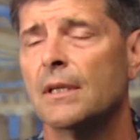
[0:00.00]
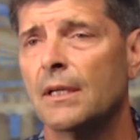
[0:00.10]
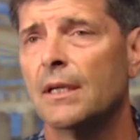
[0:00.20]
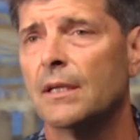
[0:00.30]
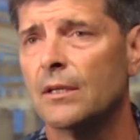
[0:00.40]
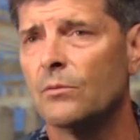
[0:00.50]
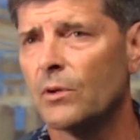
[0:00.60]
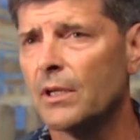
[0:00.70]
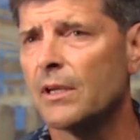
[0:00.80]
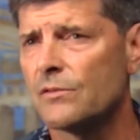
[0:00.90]
and it
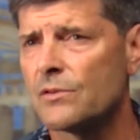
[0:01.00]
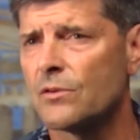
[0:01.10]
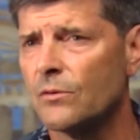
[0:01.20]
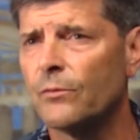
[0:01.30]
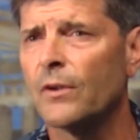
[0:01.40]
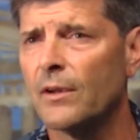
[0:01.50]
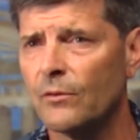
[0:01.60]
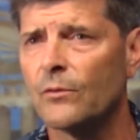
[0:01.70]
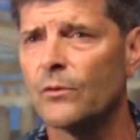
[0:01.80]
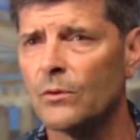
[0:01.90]
really gives us a good
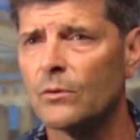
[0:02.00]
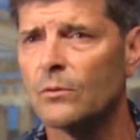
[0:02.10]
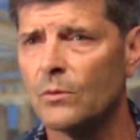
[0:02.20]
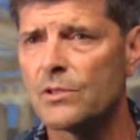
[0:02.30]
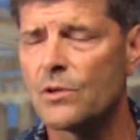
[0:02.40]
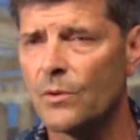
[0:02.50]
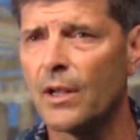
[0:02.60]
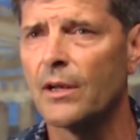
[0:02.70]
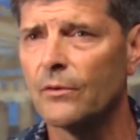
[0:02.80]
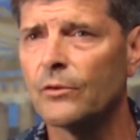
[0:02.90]
flavor for what's going
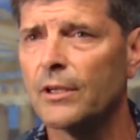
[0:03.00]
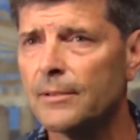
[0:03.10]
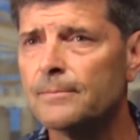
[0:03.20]
on in the fleet.